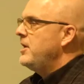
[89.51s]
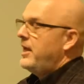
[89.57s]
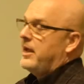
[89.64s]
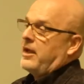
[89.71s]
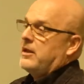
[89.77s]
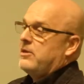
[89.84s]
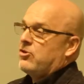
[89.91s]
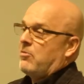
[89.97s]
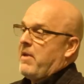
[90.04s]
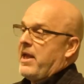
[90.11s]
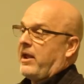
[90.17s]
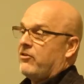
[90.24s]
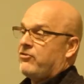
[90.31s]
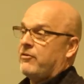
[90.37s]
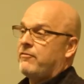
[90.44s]
It could either
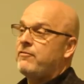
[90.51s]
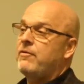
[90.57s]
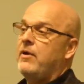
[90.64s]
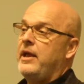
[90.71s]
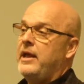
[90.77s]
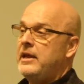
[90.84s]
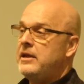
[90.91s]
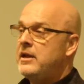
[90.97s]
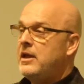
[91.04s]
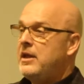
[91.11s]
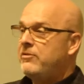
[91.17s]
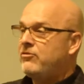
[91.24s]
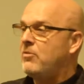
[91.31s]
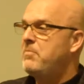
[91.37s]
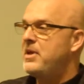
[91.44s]
make us afraid
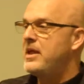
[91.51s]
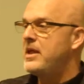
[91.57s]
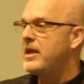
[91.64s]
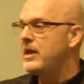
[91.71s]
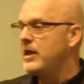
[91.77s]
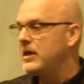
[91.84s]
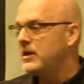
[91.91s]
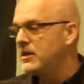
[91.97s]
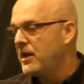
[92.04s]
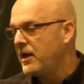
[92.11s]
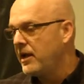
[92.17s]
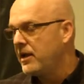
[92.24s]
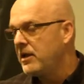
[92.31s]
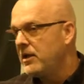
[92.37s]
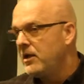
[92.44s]
to be in
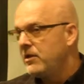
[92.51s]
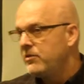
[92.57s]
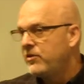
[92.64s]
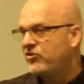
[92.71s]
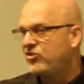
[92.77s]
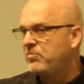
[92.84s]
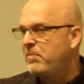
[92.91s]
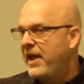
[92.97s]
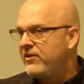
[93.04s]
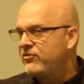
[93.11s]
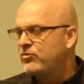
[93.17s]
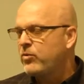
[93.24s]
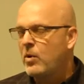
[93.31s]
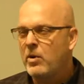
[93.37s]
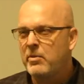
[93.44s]
the
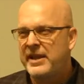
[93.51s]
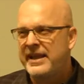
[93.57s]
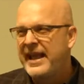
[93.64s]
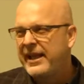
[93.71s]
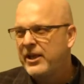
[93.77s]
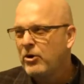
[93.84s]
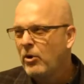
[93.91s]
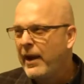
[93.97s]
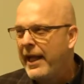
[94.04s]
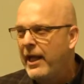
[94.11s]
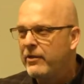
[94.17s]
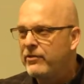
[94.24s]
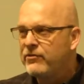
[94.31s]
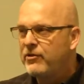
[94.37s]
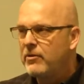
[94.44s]
space where we're kicking
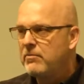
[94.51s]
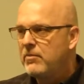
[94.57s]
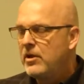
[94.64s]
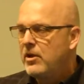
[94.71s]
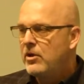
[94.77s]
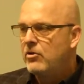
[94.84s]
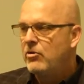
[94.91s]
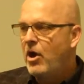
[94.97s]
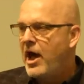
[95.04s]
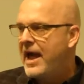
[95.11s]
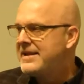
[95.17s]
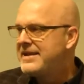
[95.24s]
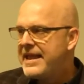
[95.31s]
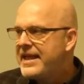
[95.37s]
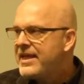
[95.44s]
around some
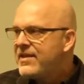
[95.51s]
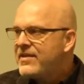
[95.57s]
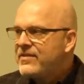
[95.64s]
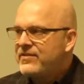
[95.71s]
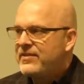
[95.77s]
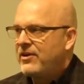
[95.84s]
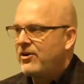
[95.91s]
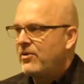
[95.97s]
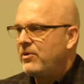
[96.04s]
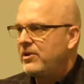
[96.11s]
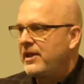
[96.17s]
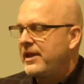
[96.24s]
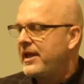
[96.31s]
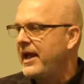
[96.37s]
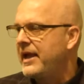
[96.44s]
ideas that are
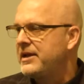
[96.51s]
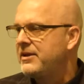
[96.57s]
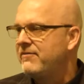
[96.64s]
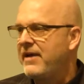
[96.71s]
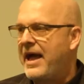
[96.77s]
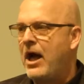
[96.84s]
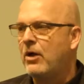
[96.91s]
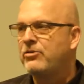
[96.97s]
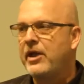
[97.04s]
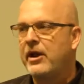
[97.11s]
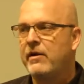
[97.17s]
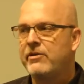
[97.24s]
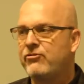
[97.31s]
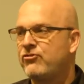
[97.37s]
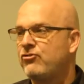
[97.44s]
really kind of out
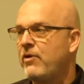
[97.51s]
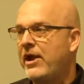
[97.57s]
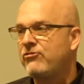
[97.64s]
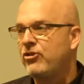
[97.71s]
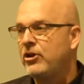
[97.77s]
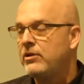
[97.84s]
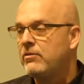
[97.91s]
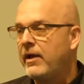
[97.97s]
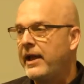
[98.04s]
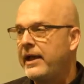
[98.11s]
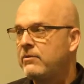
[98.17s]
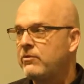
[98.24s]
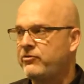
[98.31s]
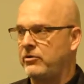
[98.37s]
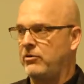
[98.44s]
there and stretching, right?
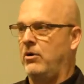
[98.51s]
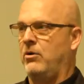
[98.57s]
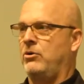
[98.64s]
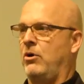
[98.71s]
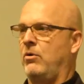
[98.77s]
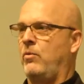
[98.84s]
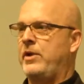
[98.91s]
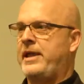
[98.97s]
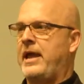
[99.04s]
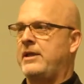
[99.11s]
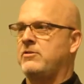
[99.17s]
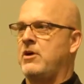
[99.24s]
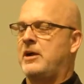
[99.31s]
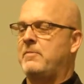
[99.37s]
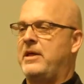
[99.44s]
We say, oh no, we can't
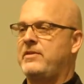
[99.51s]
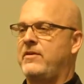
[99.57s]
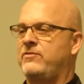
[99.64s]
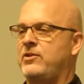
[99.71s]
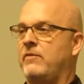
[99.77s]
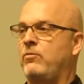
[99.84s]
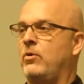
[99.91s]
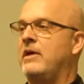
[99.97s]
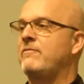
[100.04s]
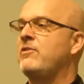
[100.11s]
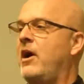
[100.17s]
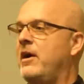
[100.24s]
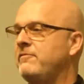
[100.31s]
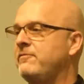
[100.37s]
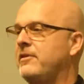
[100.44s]
talk about that stuff, we'll have
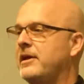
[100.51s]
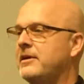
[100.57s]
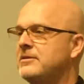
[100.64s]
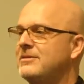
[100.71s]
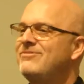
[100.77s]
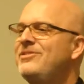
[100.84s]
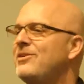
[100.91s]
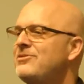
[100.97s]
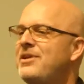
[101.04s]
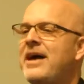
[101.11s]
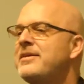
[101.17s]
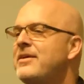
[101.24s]
conflict. No, not